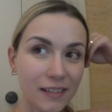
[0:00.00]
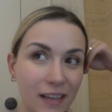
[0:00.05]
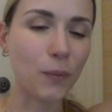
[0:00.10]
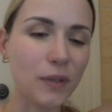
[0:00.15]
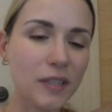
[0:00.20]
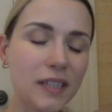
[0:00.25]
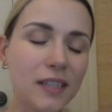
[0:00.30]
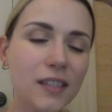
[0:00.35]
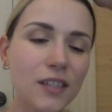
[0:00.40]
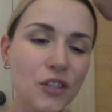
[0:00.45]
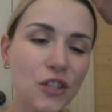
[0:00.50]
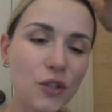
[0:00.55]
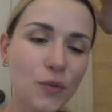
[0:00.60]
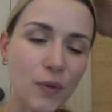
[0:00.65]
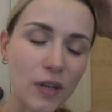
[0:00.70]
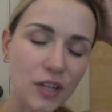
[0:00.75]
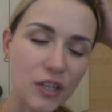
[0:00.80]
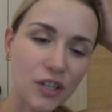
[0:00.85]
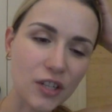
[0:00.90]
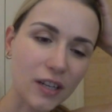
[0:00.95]
There was a
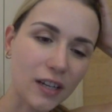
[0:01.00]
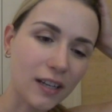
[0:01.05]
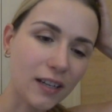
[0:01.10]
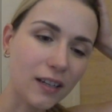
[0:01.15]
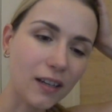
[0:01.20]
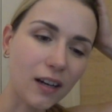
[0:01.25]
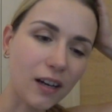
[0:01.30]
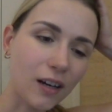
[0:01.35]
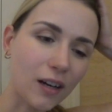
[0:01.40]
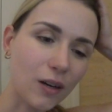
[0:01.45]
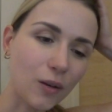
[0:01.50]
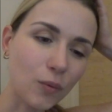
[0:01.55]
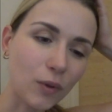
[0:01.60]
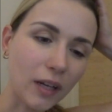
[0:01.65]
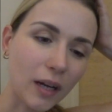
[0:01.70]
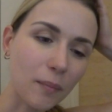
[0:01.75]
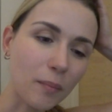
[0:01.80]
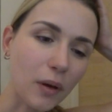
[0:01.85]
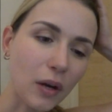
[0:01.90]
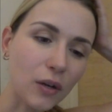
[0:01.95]
situation uh,
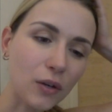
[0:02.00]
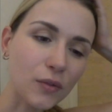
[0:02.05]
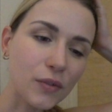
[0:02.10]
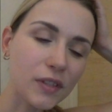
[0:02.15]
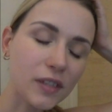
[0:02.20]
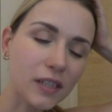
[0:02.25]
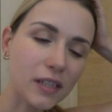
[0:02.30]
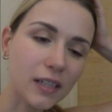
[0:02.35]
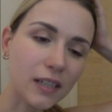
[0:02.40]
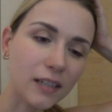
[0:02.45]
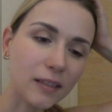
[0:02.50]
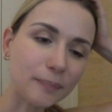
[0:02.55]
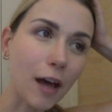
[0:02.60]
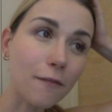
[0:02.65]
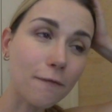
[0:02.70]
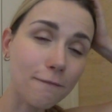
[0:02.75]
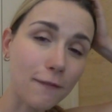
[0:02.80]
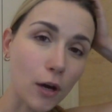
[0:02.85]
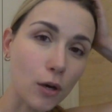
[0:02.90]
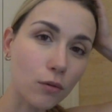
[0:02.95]
when I posted
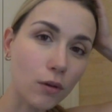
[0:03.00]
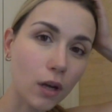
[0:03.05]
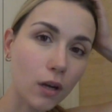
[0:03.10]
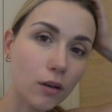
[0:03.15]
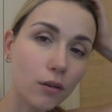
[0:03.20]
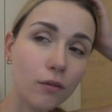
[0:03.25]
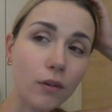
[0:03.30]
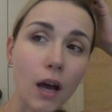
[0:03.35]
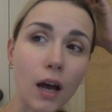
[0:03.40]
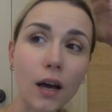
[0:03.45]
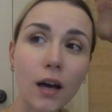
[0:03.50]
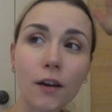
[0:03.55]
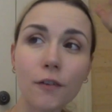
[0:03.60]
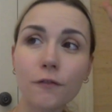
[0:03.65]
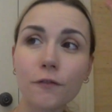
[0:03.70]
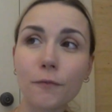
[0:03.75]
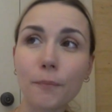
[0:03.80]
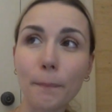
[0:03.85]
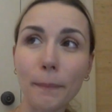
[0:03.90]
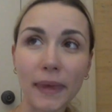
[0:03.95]
a photo
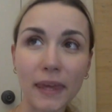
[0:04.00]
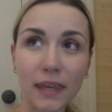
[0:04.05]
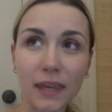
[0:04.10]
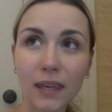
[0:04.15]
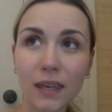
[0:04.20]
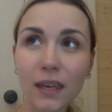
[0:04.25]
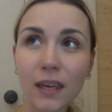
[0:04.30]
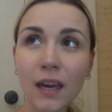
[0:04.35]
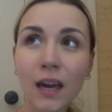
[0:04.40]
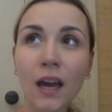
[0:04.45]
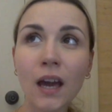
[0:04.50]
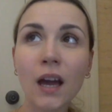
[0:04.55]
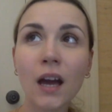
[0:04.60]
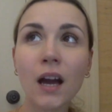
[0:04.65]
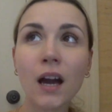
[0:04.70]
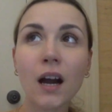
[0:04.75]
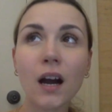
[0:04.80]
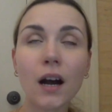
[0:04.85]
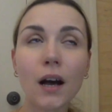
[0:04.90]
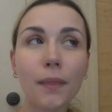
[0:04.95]
of me
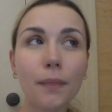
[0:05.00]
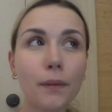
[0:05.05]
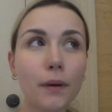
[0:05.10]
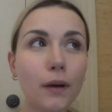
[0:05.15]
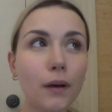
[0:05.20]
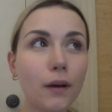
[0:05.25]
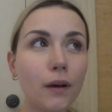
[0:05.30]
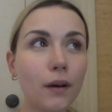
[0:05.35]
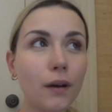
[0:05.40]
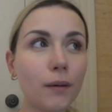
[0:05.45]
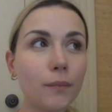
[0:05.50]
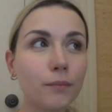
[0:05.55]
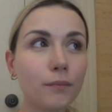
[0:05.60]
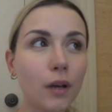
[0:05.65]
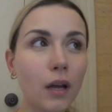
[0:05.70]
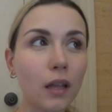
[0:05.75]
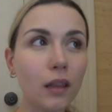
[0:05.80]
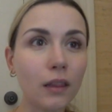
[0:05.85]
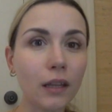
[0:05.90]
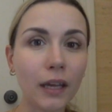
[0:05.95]
on the
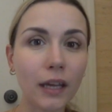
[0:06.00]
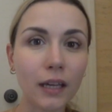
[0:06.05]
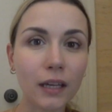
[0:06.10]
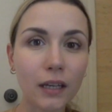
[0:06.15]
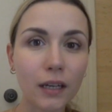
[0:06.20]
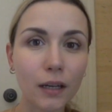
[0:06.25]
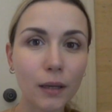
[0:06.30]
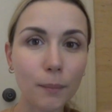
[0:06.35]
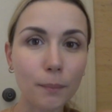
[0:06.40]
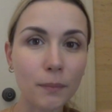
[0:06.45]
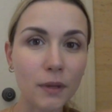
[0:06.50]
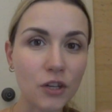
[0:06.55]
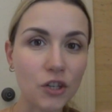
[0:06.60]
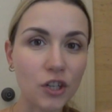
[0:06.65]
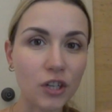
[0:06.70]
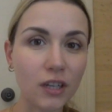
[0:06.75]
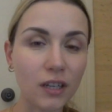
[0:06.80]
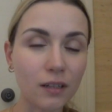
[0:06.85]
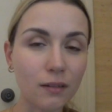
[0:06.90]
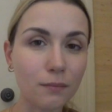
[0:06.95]
Lake
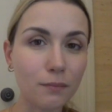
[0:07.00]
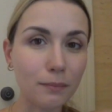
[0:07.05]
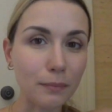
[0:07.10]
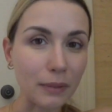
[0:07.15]
Michigan